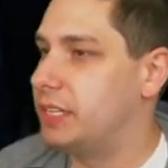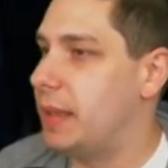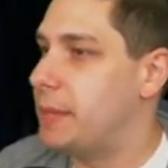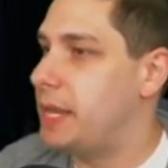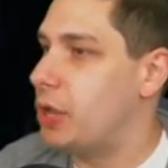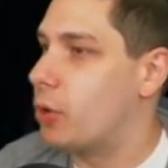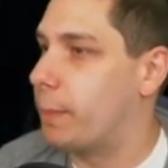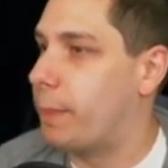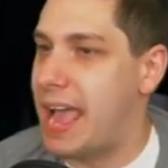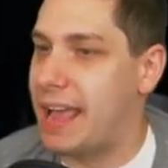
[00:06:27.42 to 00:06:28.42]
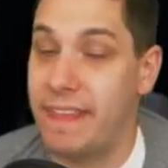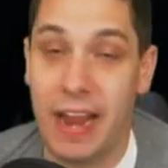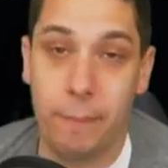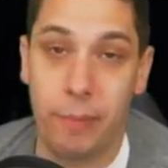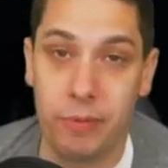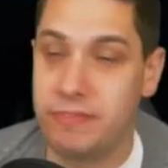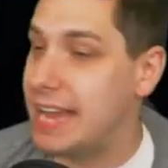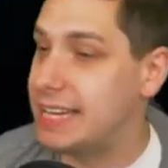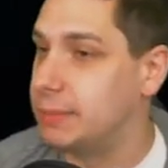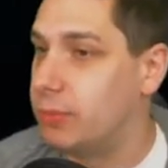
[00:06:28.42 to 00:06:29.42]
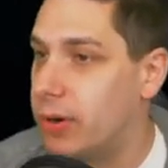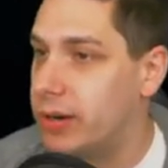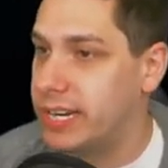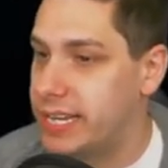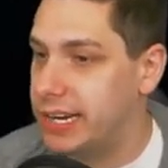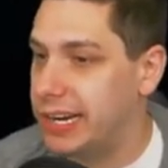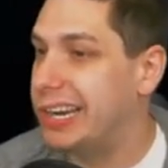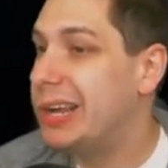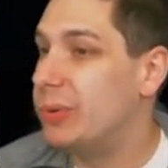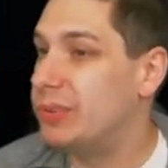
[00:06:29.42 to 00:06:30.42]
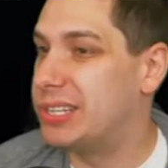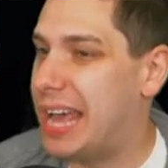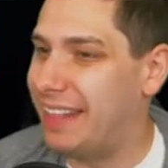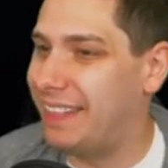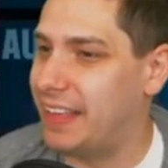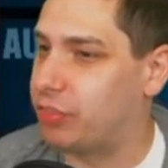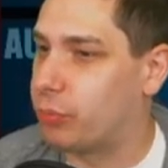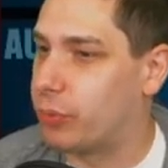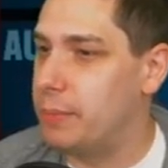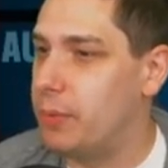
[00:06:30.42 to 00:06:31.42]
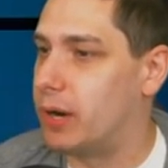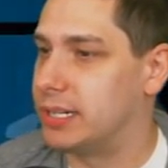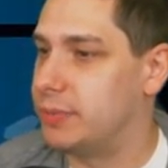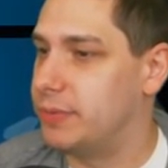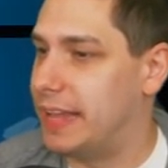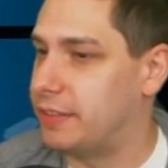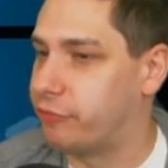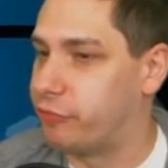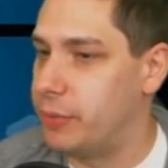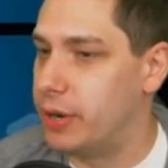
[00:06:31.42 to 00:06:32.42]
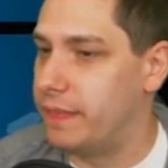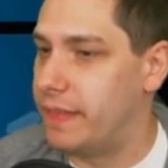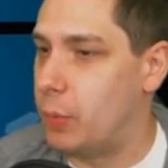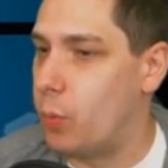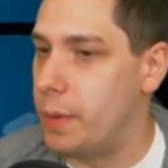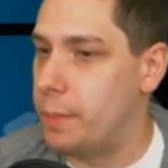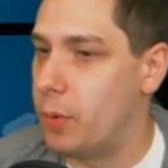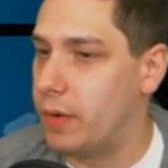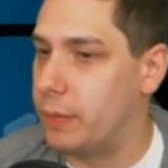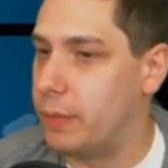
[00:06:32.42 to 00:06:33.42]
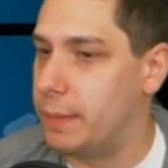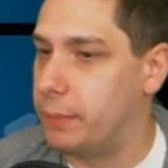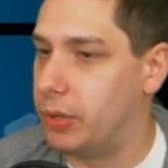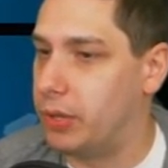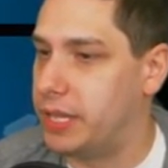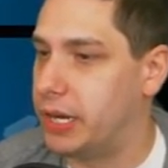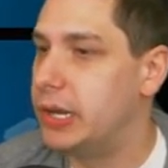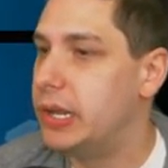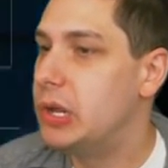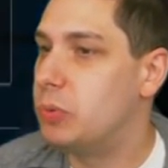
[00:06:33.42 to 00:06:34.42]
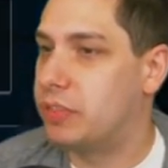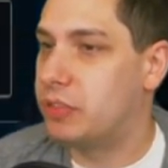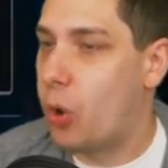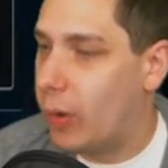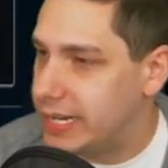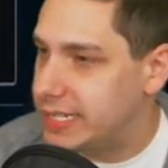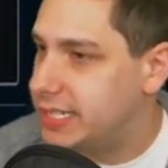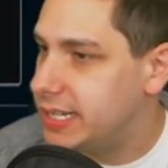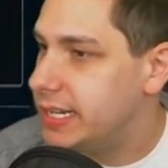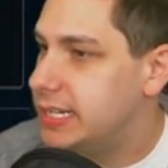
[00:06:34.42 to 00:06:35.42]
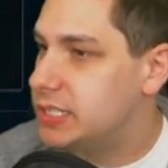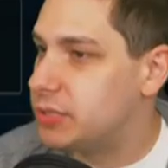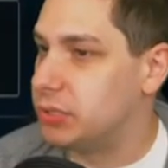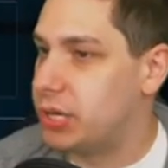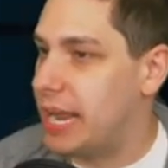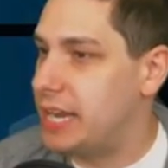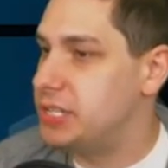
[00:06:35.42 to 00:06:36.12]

a mediocre pack there, but we've got some more here. We still got, I think, three more. We've got the free one and then one more that we can pull here with coins. So we'll try and do